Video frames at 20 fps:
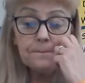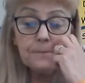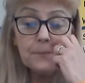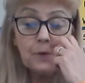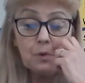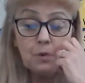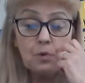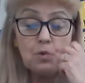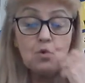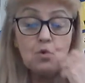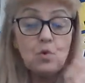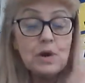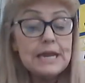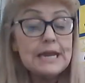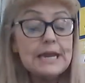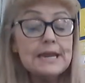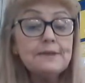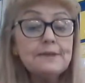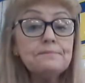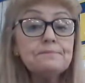
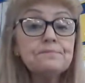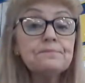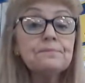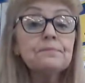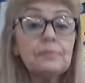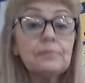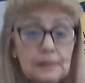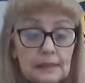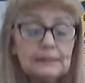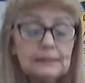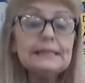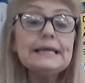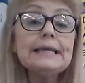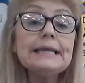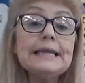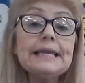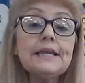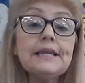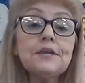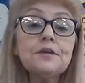green
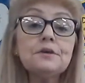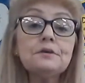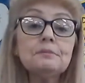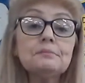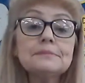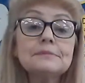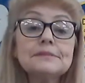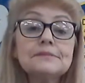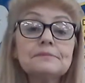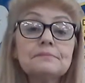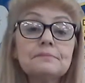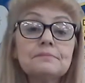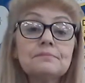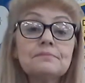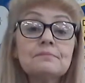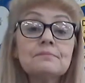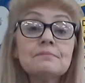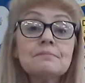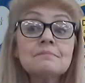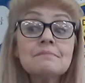linking Cubes.
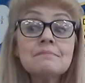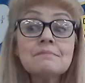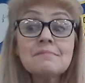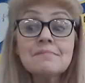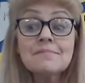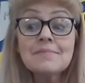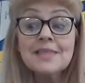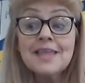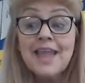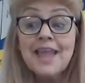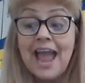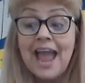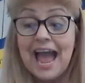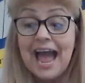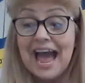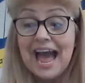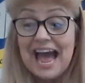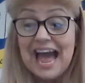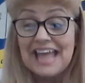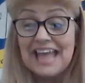
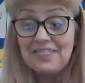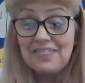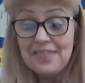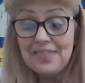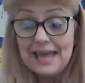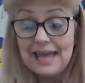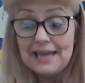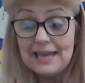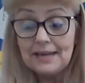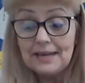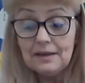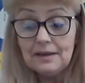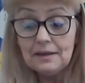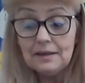I then